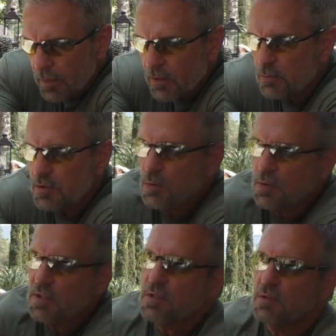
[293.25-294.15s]

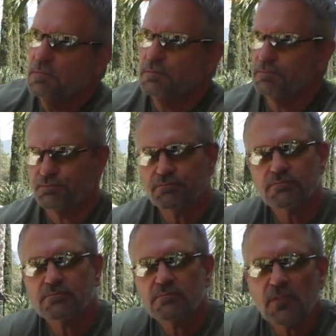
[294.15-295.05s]
322.
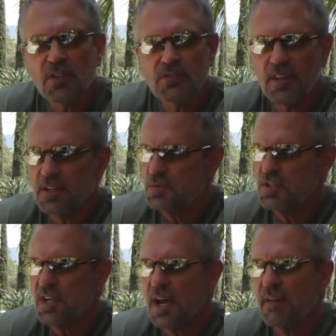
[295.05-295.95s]
So that's what
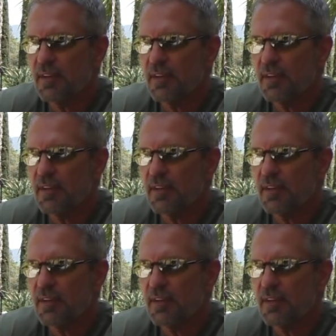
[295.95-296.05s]
you got.